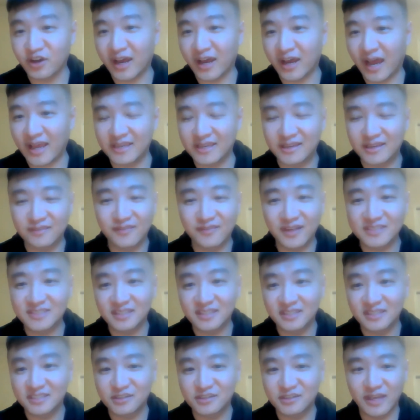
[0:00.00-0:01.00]
I can invest
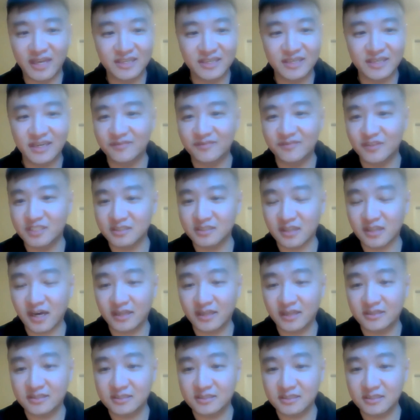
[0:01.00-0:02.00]
it into any of these
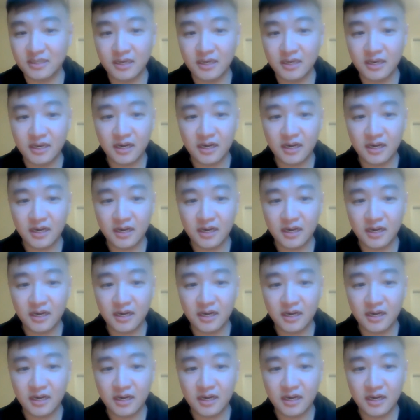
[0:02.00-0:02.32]
lines.